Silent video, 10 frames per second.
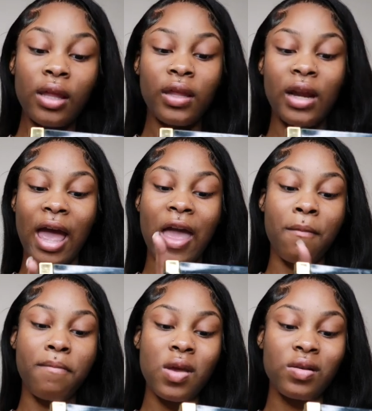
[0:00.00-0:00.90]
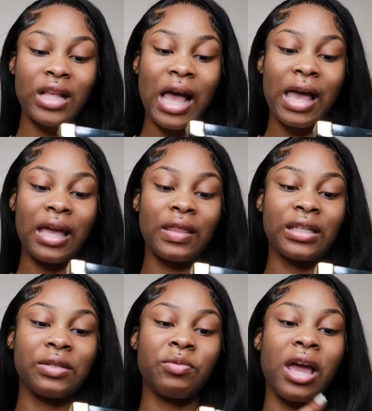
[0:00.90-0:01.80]
Then I have Musi, and
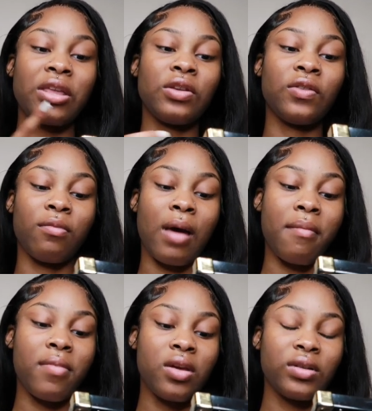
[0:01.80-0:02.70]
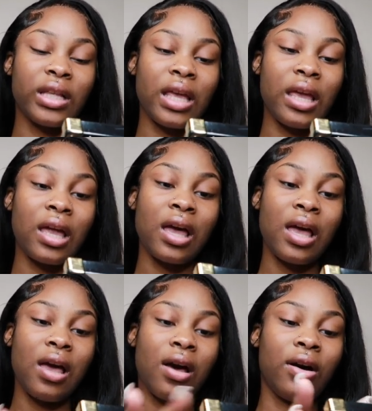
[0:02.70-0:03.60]
this is what I use for my music.
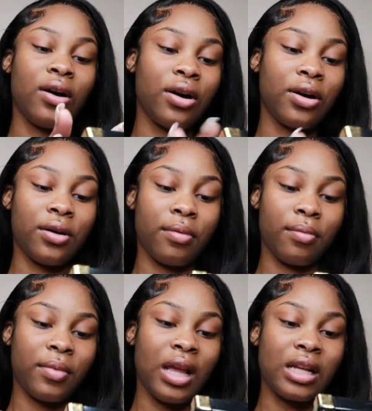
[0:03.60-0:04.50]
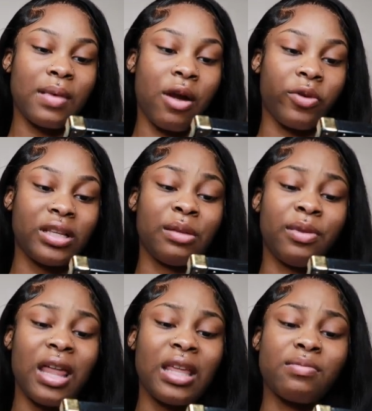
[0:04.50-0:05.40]
Here's my recent
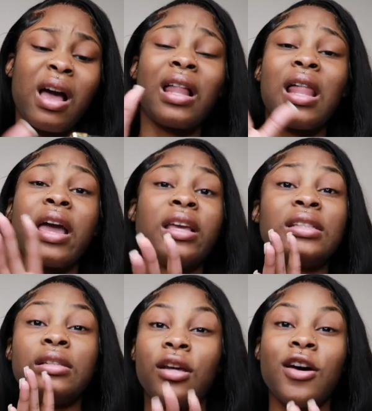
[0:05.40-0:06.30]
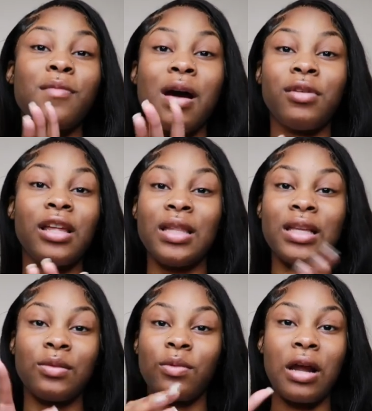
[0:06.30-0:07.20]
playlist. My clients love my
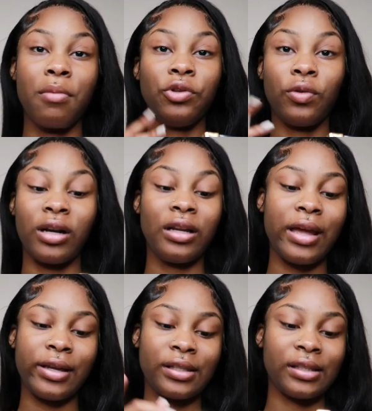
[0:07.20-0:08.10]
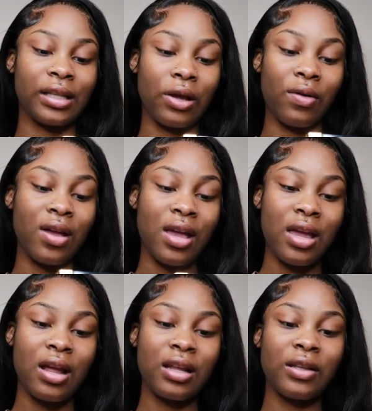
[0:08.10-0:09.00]
playlist when I'm doing their lashes. So
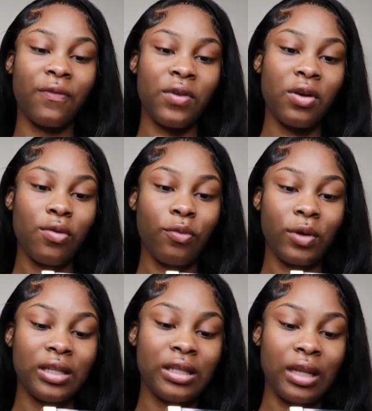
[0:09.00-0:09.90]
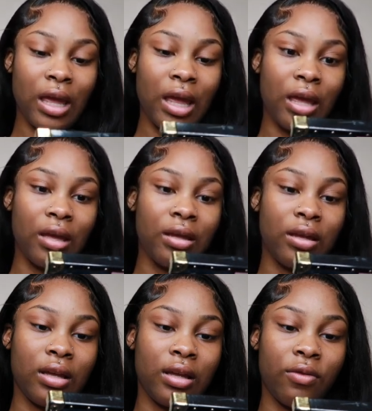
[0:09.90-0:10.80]
here's a few
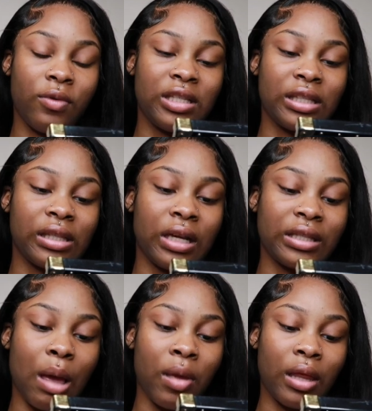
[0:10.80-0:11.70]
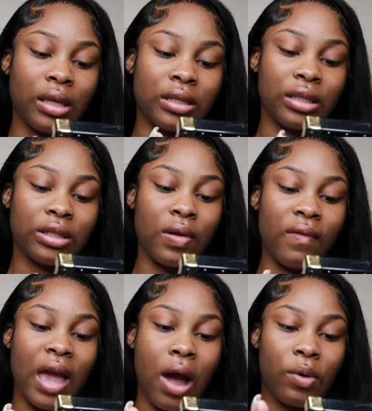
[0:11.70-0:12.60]
recent songs I've been listening to.
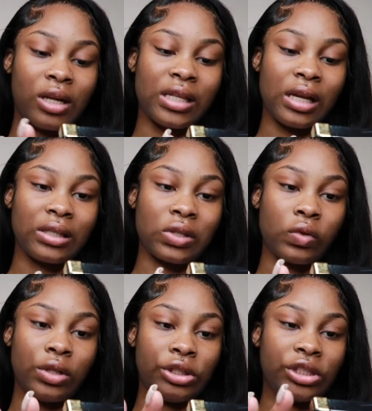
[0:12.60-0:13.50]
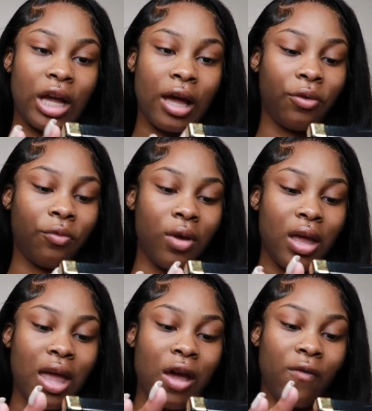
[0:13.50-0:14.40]
If y'all want to take a screenshot or
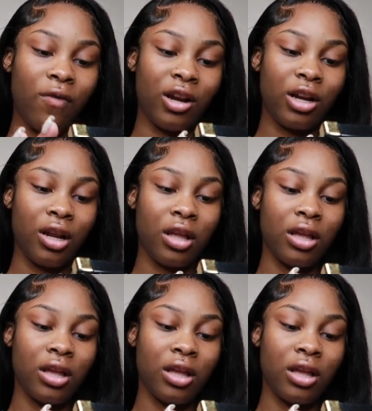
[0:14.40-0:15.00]
whatever.